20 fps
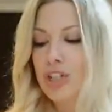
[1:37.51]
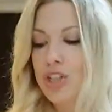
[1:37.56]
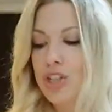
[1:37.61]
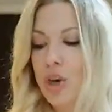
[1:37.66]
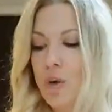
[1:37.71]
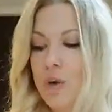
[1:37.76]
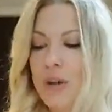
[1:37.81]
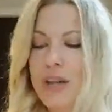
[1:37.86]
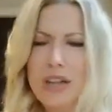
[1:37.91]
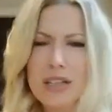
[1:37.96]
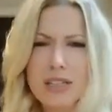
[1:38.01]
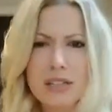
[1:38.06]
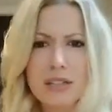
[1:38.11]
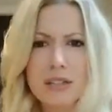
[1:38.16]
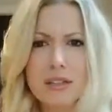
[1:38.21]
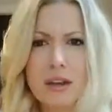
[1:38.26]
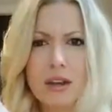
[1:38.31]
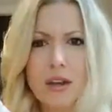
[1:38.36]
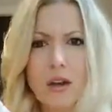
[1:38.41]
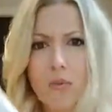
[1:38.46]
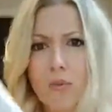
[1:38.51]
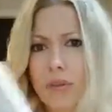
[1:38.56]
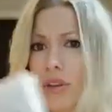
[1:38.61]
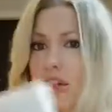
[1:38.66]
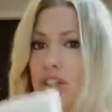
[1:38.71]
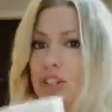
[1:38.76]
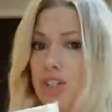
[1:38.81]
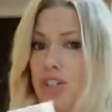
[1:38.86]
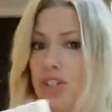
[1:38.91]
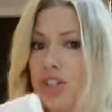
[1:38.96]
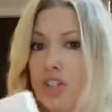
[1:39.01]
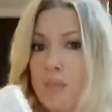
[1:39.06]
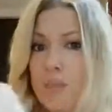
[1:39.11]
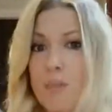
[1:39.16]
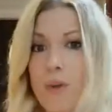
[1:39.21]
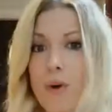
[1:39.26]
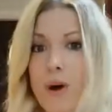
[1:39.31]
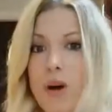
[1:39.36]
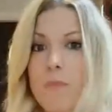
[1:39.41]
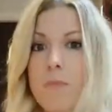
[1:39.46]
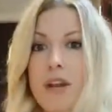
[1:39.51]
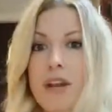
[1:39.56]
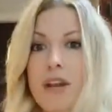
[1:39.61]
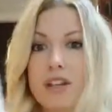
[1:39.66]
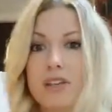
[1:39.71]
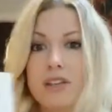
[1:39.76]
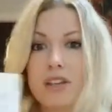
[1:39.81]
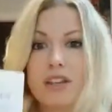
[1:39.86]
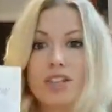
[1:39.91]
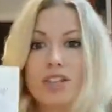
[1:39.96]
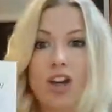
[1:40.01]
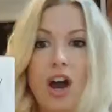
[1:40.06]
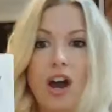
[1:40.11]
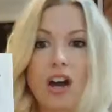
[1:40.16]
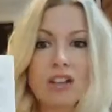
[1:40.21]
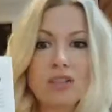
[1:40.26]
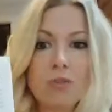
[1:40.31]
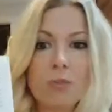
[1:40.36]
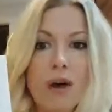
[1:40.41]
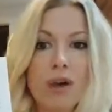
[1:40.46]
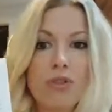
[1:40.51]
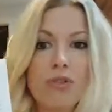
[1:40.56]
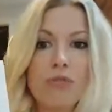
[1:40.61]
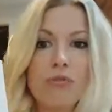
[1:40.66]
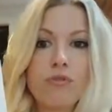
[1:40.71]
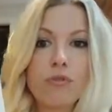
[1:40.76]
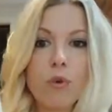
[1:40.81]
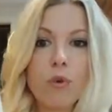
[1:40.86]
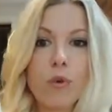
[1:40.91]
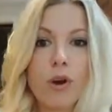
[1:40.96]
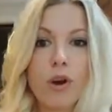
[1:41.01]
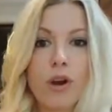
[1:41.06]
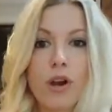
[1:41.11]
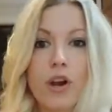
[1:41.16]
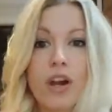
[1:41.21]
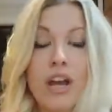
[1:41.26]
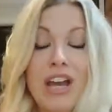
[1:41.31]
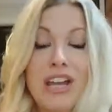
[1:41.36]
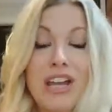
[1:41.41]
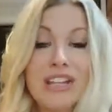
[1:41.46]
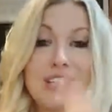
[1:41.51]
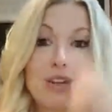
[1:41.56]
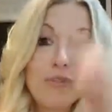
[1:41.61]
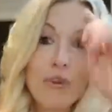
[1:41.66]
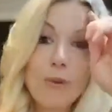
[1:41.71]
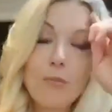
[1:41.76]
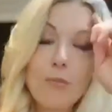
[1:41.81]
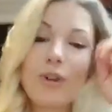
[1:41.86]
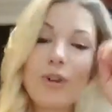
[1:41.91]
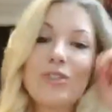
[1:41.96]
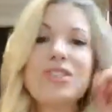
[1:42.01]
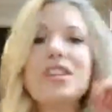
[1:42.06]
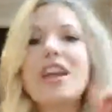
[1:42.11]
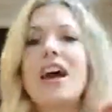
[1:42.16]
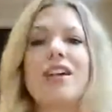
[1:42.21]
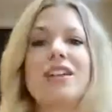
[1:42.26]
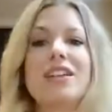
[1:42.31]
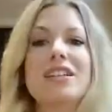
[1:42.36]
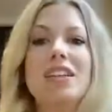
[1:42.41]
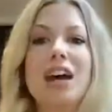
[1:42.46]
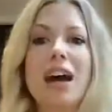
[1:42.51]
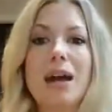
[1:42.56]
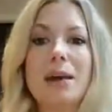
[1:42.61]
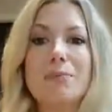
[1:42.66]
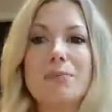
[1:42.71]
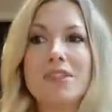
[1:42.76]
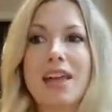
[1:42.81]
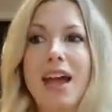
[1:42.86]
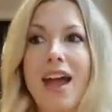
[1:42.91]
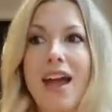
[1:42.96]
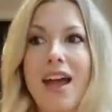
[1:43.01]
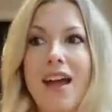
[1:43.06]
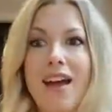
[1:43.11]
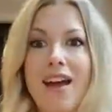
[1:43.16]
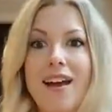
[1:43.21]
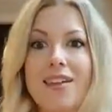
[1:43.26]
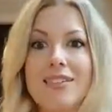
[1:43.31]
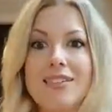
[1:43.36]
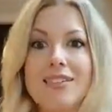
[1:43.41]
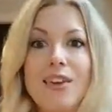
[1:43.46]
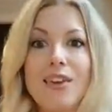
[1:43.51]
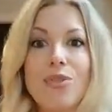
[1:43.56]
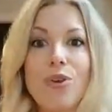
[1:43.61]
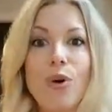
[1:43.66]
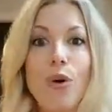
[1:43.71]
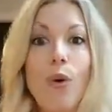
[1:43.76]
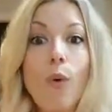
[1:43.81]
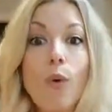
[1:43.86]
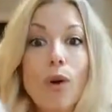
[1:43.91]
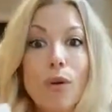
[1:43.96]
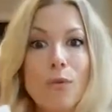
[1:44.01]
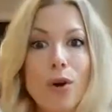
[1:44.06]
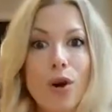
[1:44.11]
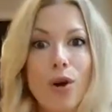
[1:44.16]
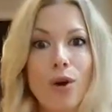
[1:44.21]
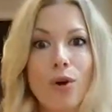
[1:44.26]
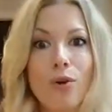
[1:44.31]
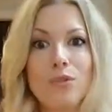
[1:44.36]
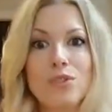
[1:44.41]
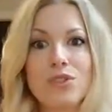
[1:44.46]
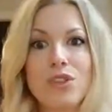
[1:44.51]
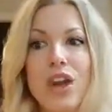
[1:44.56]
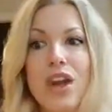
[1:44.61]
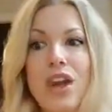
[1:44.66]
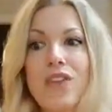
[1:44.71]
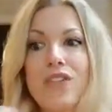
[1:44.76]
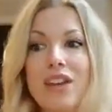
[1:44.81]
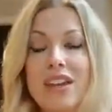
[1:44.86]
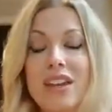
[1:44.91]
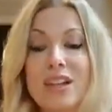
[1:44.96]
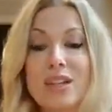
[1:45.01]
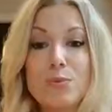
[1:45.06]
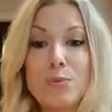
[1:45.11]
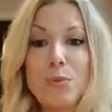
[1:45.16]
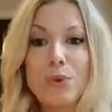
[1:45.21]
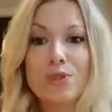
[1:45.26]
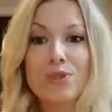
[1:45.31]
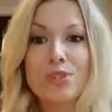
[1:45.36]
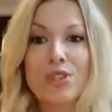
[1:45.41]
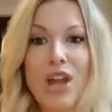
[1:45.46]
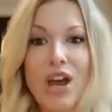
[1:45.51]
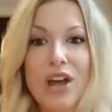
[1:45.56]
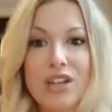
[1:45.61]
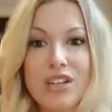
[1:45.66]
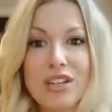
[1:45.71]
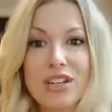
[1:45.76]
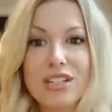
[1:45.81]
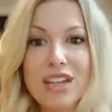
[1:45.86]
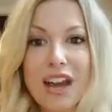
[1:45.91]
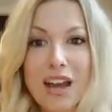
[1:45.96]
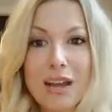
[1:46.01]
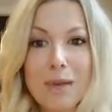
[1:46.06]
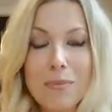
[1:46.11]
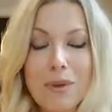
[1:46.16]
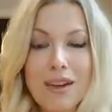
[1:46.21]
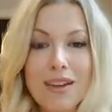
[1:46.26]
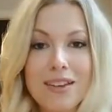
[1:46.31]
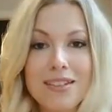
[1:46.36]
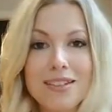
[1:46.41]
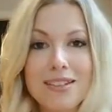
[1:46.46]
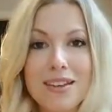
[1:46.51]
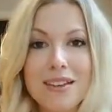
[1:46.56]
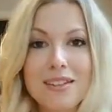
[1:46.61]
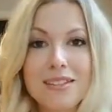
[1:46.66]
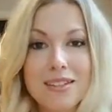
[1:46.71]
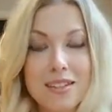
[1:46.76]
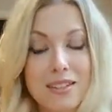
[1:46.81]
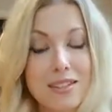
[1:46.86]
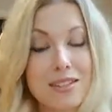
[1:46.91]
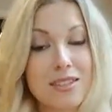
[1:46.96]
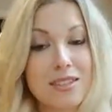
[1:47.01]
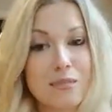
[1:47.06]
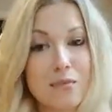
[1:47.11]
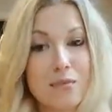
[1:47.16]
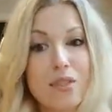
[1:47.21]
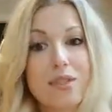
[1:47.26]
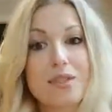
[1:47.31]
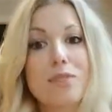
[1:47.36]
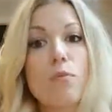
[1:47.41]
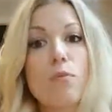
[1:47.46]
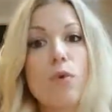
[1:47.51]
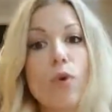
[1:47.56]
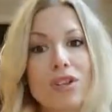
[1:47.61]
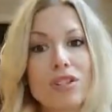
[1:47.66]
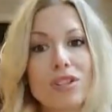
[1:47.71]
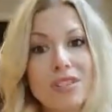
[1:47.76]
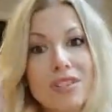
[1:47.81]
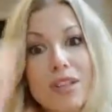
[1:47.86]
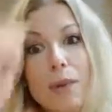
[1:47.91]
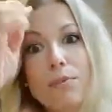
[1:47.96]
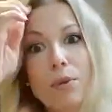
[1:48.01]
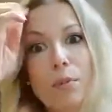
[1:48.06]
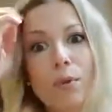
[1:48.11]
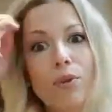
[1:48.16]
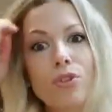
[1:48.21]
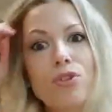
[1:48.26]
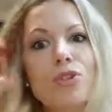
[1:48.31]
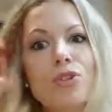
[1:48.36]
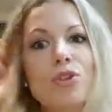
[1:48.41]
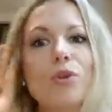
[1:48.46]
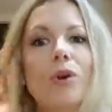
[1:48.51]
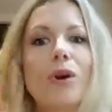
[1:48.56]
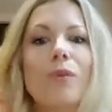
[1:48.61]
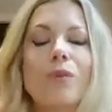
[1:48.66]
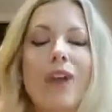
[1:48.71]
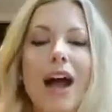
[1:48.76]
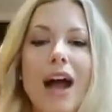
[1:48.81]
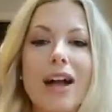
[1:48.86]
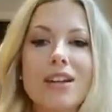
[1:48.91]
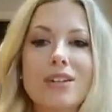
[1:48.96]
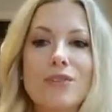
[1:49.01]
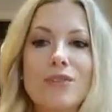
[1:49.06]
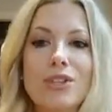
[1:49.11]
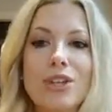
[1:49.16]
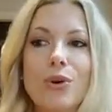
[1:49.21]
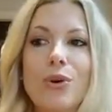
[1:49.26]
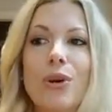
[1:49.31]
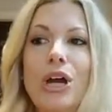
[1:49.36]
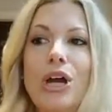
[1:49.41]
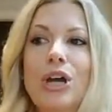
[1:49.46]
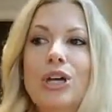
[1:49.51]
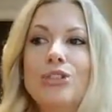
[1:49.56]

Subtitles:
So it is a relationship book, but it talks about the 4 different personality types and the hormones that each personality type is more susceptible to and reactive to.